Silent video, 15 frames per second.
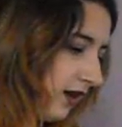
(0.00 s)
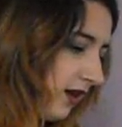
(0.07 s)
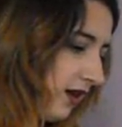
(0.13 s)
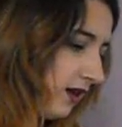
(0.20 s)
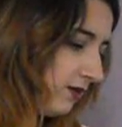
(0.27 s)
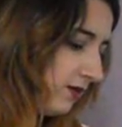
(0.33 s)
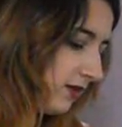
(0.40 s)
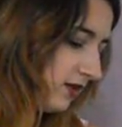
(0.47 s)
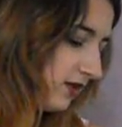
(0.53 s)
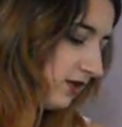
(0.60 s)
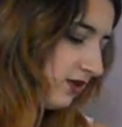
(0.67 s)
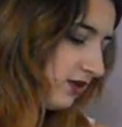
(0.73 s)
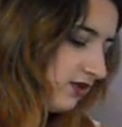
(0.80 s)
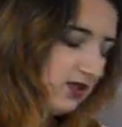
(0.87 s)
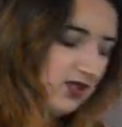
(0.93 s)

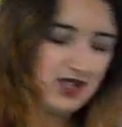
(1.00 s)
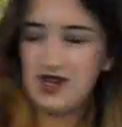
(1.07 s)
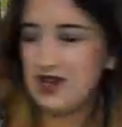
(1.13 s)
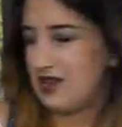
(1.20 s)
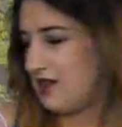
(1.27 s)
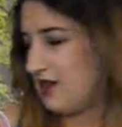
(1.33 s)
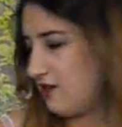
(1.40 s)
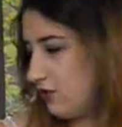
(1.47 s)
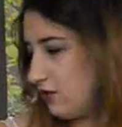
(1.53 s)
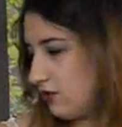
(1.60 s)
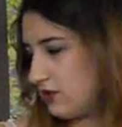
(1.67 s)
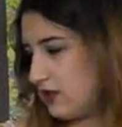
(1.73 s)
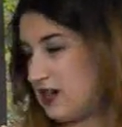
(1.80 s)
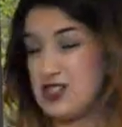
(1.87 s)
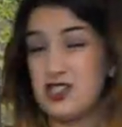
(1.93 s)
So yeah,
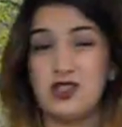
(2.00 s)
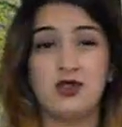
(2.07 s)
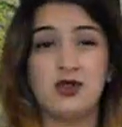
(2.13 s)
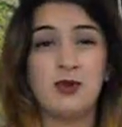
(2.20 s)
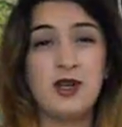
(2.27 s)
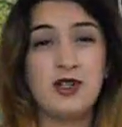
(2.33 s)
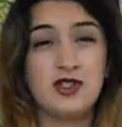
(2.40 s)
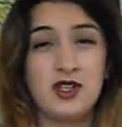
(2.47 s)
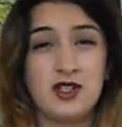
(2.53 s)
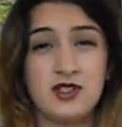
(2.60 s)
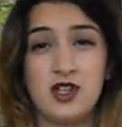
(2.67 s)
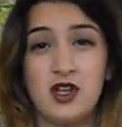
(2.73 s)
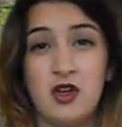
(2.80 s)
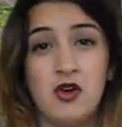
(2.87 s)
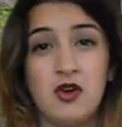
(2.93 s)
they're actually all the
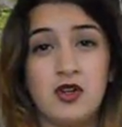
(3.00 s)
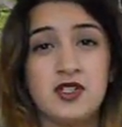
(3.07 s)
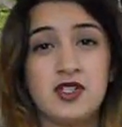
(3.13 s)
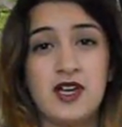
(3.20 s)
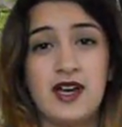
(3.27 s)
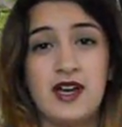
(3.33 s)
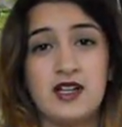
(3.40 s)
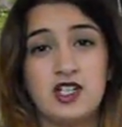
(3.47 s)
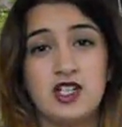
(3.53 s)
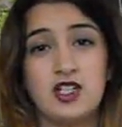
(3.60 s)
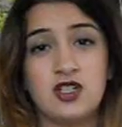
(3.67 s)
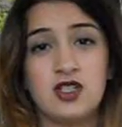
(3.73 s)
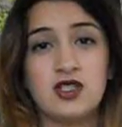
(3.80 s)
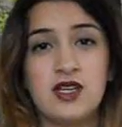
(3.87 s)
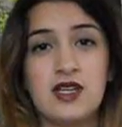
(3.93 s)
postcards I got, because I had to
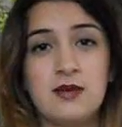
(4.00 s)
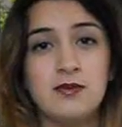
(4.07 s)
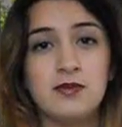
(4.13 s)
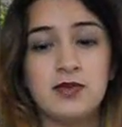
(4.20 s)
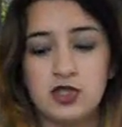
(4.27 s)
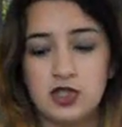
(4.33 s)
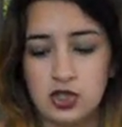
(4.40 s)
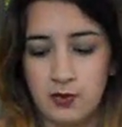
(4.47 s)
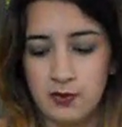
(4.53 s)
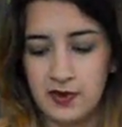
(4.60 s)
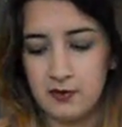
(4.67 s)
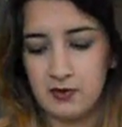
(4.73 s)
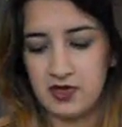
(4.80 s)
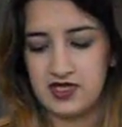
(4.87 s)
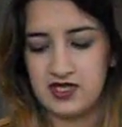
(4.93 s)
just keep
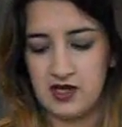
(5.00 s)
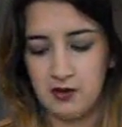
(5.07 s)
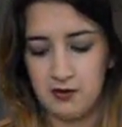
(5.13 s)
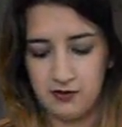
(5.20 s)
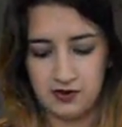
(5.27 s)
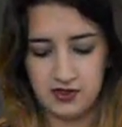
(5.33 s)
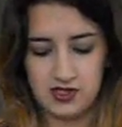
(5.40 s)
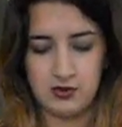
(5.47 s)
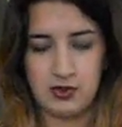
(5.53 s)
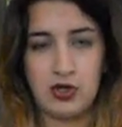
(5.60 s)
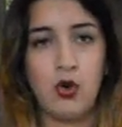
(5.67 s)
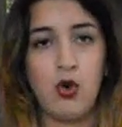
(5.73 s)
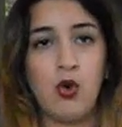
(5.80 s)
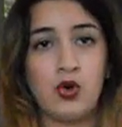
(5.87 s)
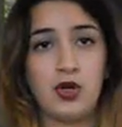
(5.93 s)
stopping myself because I'm a
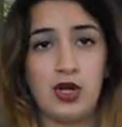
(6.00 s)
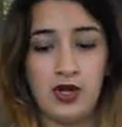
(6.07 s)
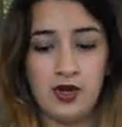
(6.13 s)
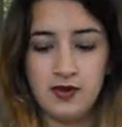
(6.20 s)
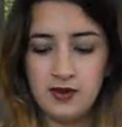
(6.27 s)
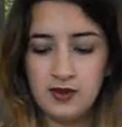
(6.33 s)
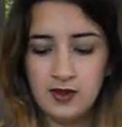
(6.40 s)
hoarder.